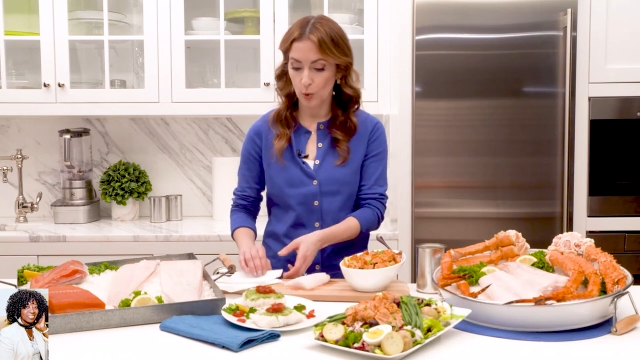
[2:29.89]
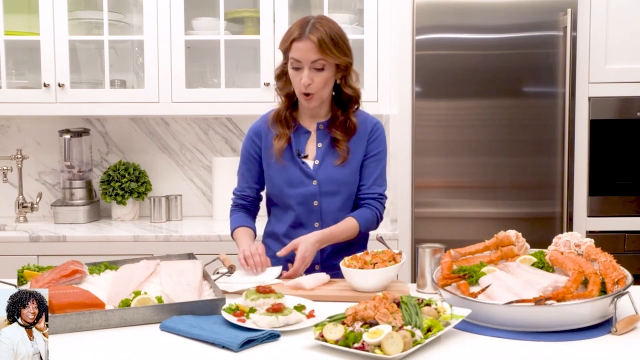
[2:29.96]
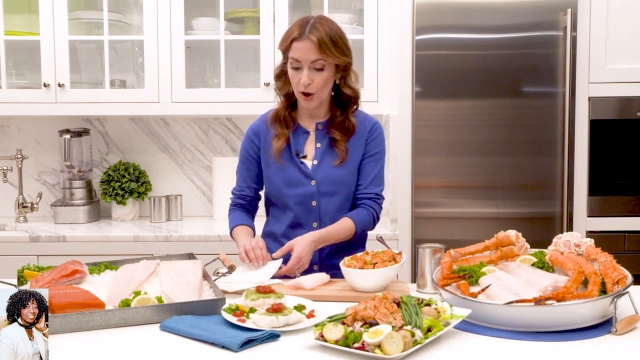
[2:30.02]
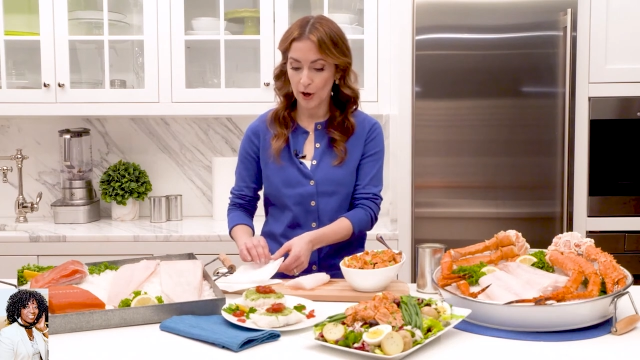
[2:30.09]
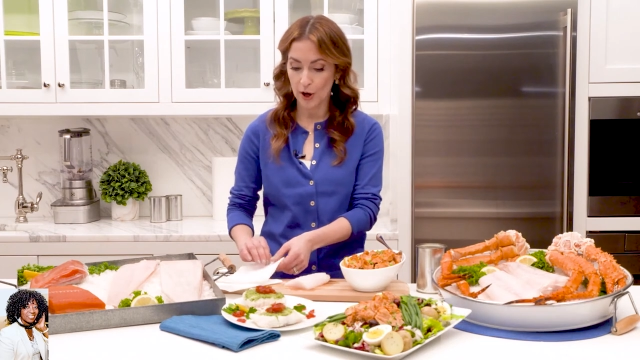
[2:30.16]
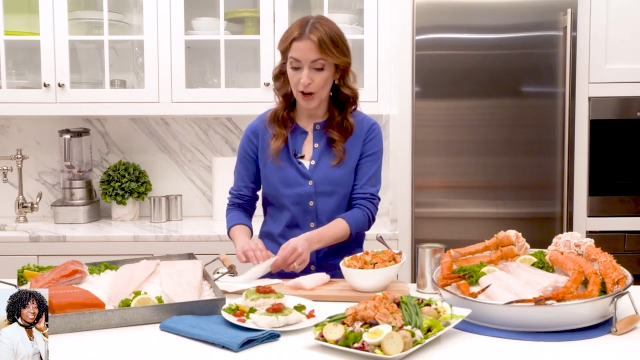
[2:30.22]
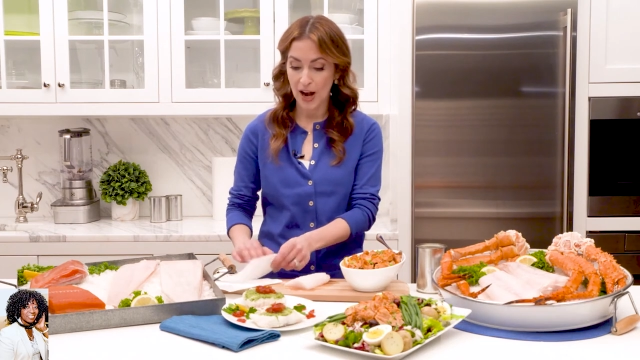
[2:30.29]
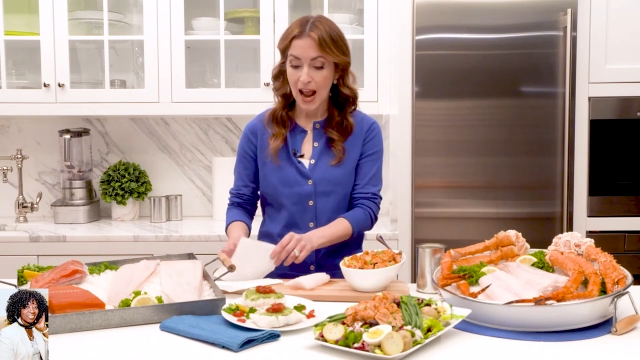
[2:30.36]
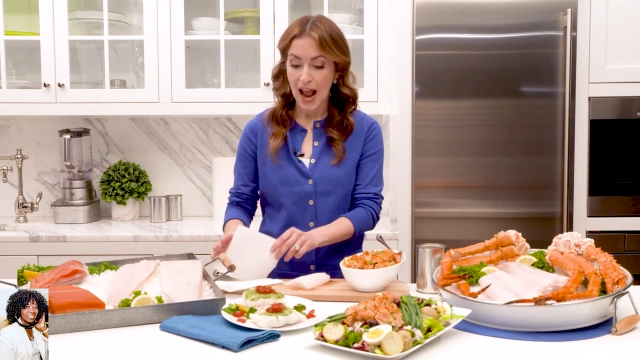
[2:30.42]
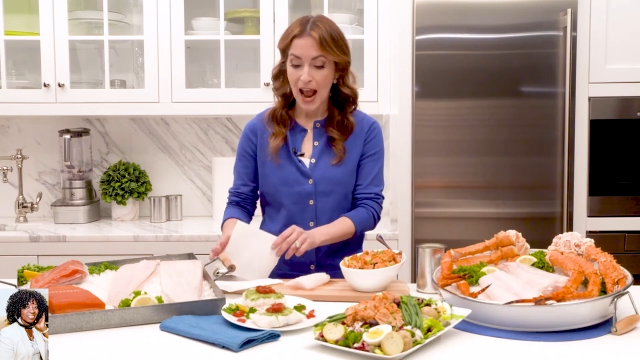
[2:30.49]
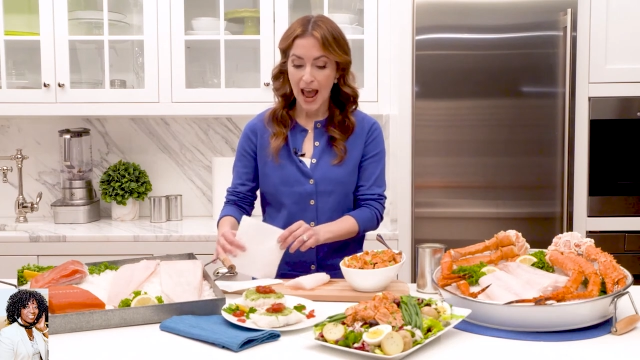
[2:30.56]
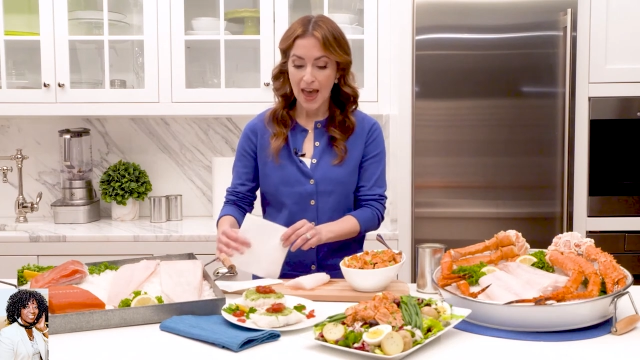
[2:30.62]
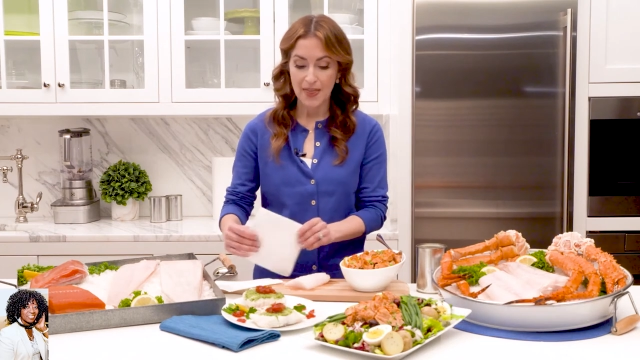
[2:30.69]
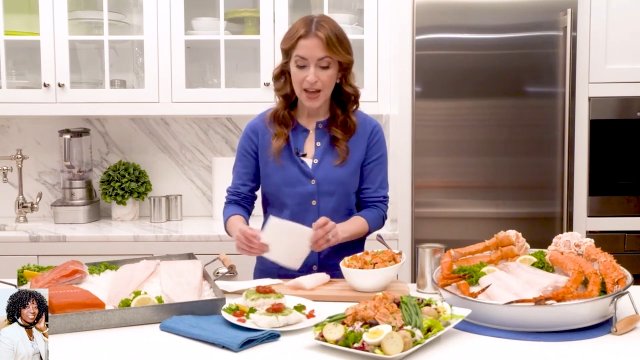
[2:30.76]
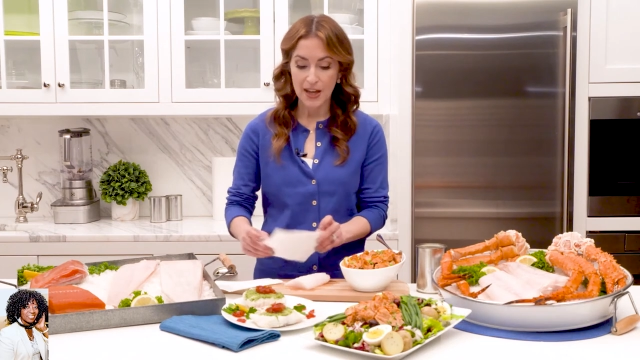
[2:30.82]
water,
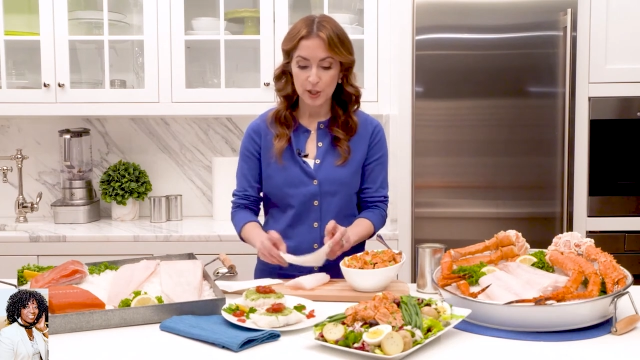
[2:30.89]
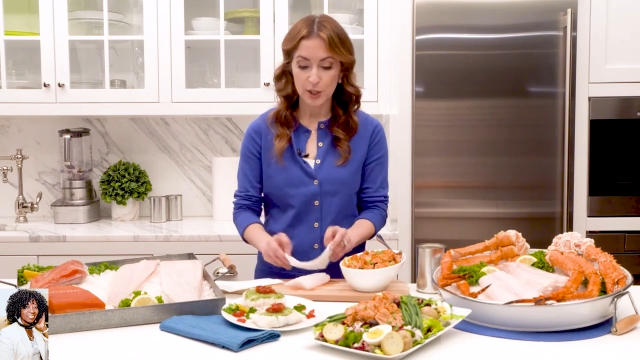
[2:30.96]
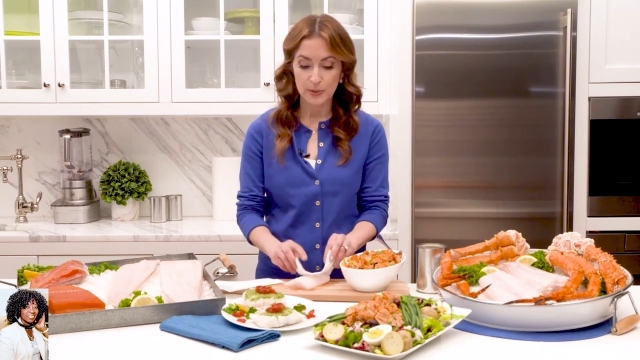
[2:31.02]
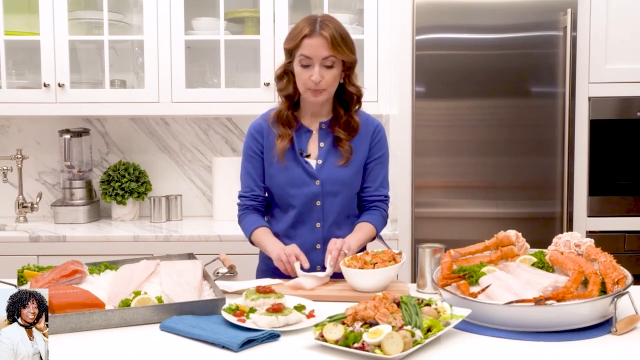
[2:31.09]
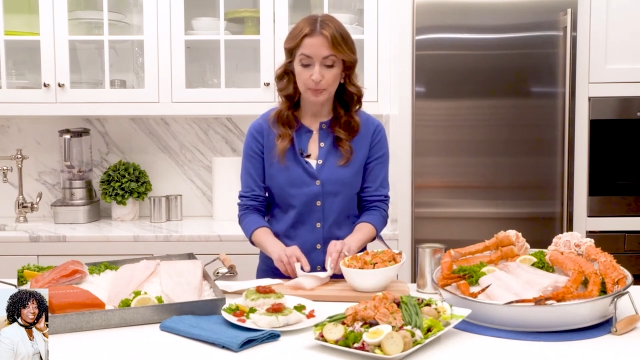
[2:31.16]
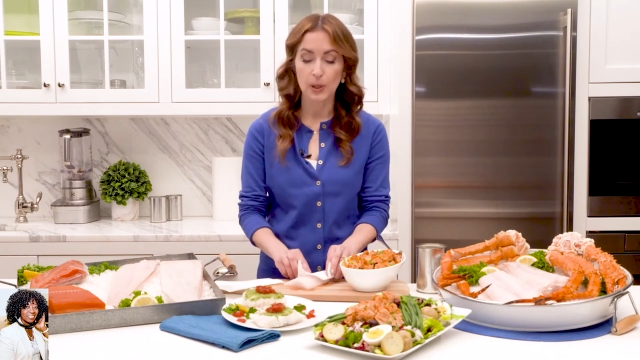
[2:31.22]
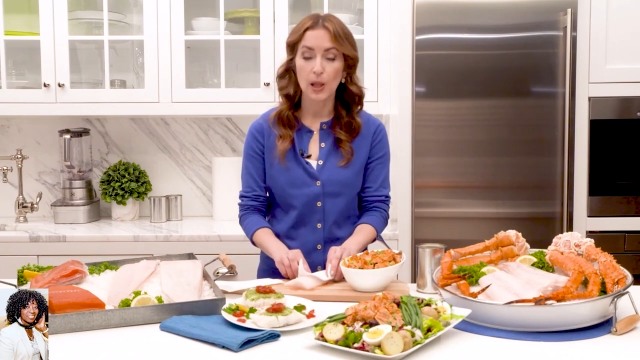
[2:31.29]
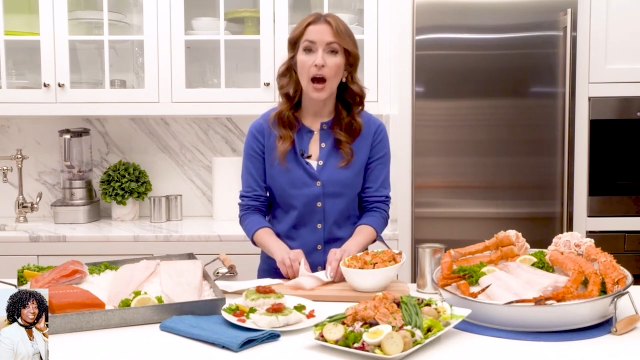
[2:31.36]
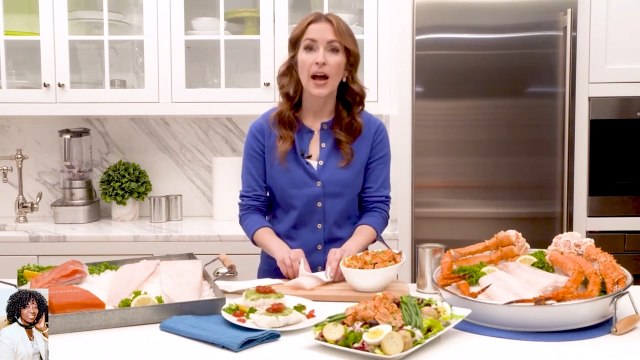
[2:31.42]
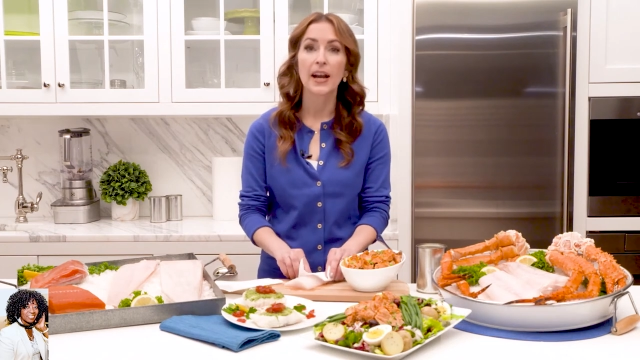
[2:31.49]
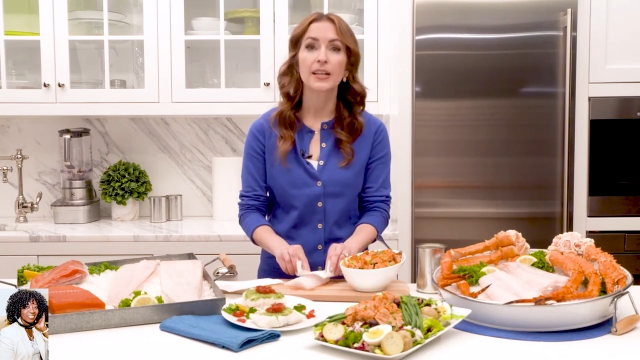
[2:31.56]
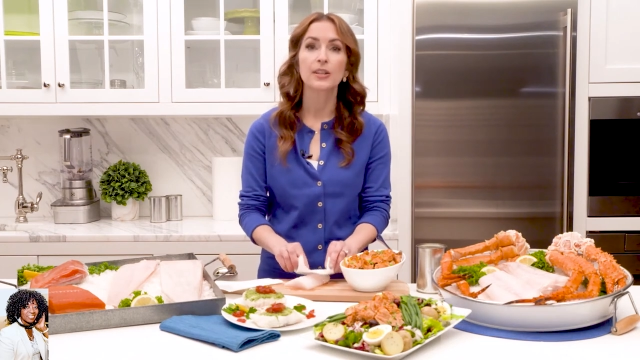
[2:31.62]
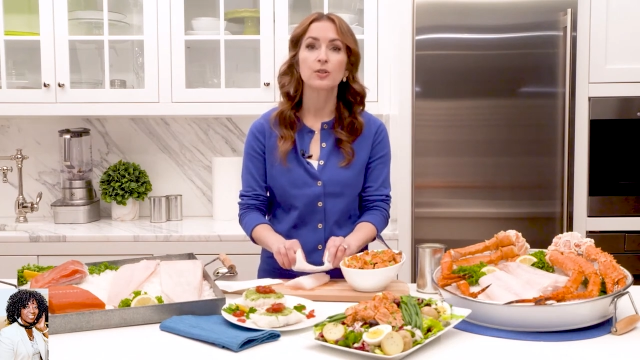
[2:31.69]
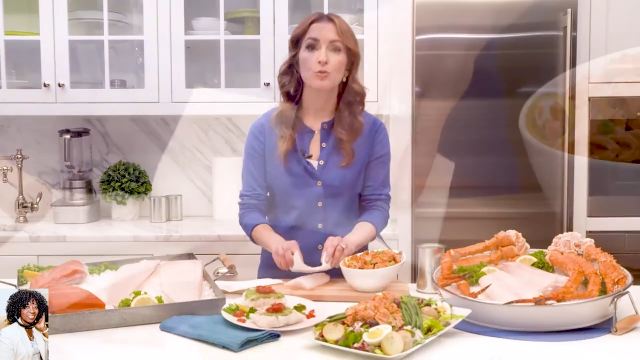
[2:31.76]
and then just blot it